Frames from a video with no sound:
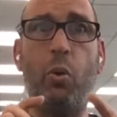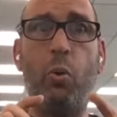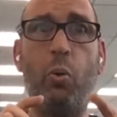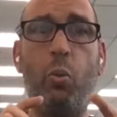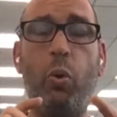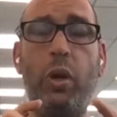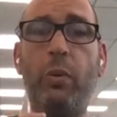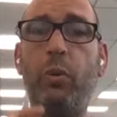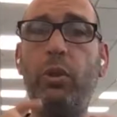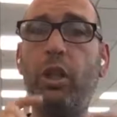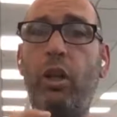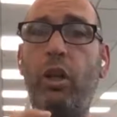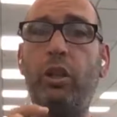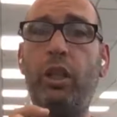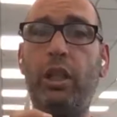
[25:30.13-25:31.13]
we will
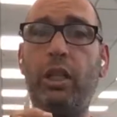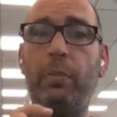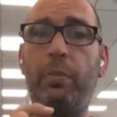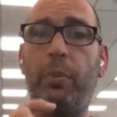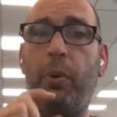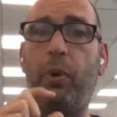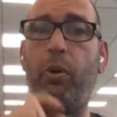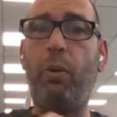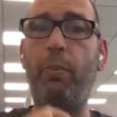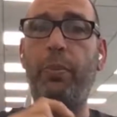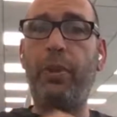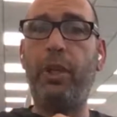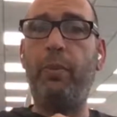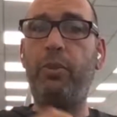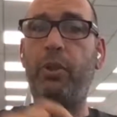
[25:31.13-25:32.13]
only
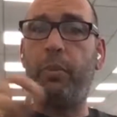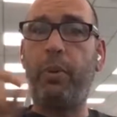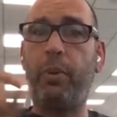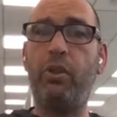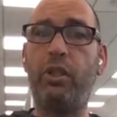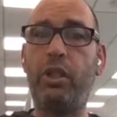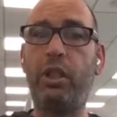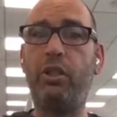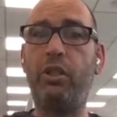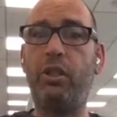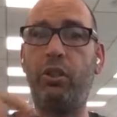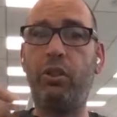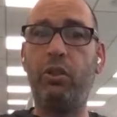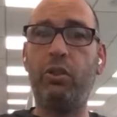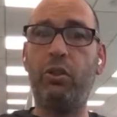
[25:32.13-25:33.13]
prompt them to post into
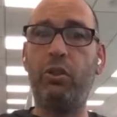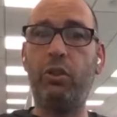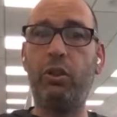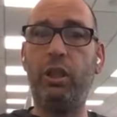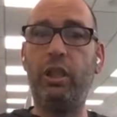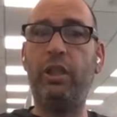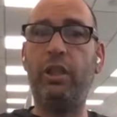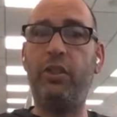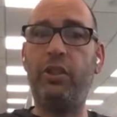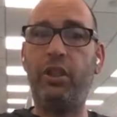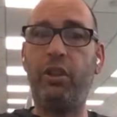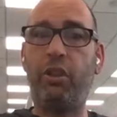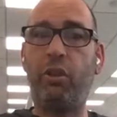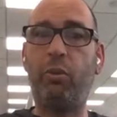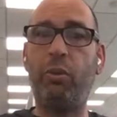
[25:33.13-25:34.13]
Google if it's
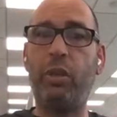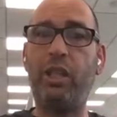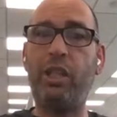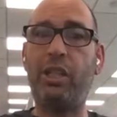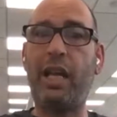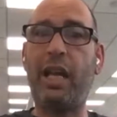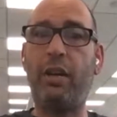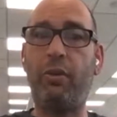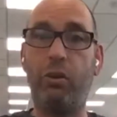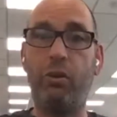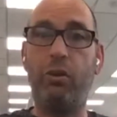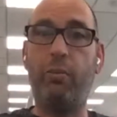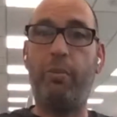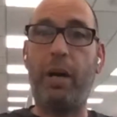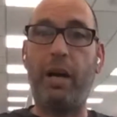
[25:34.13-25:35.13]
a 3-star
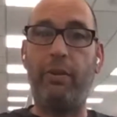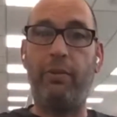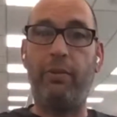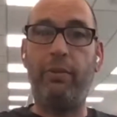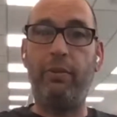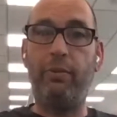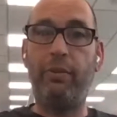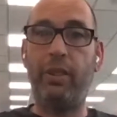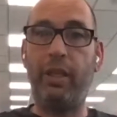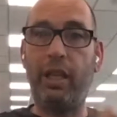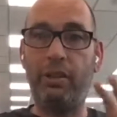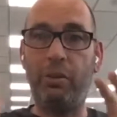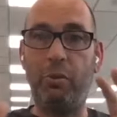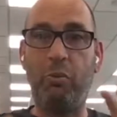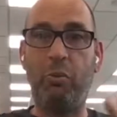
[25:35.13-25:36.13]
or above. So
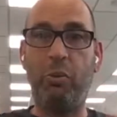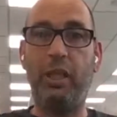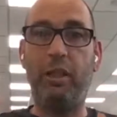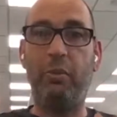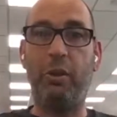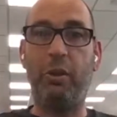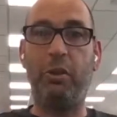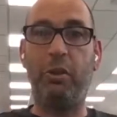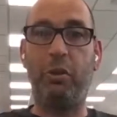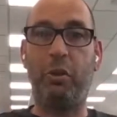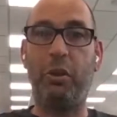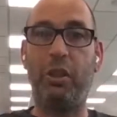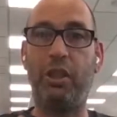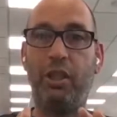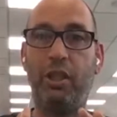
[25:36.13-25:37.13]
that's a really, really good
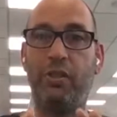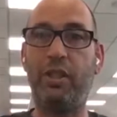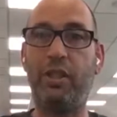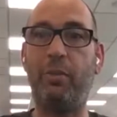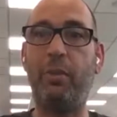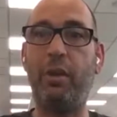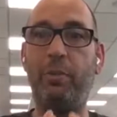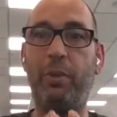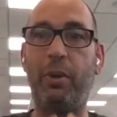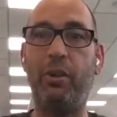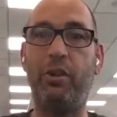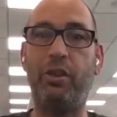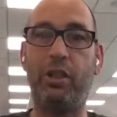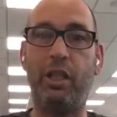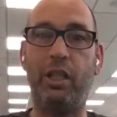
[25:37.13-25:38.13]
question. If someone
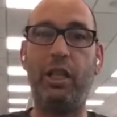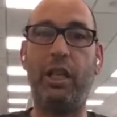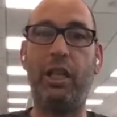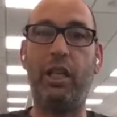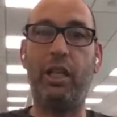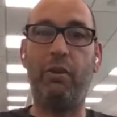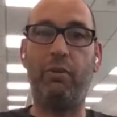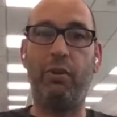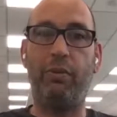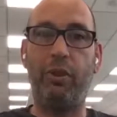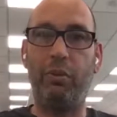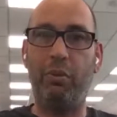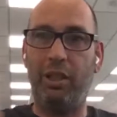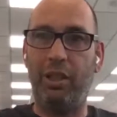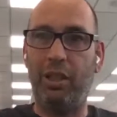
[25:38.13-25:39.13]
posts a negative
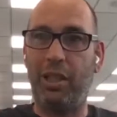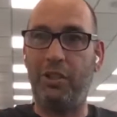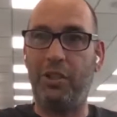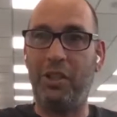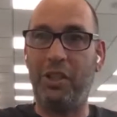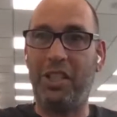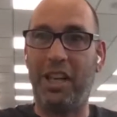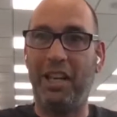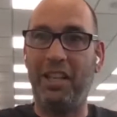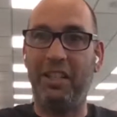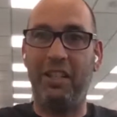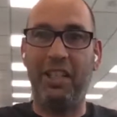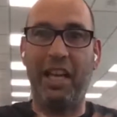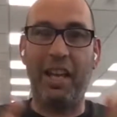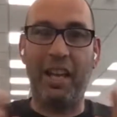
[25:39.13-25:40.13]
review, and as you say,
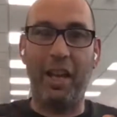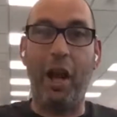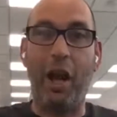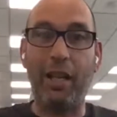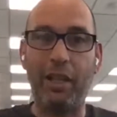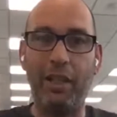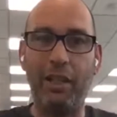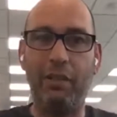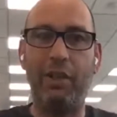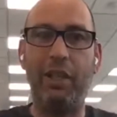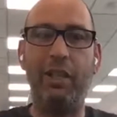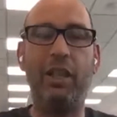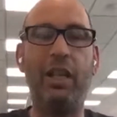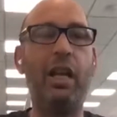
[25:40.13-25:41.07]
in the unlikely event,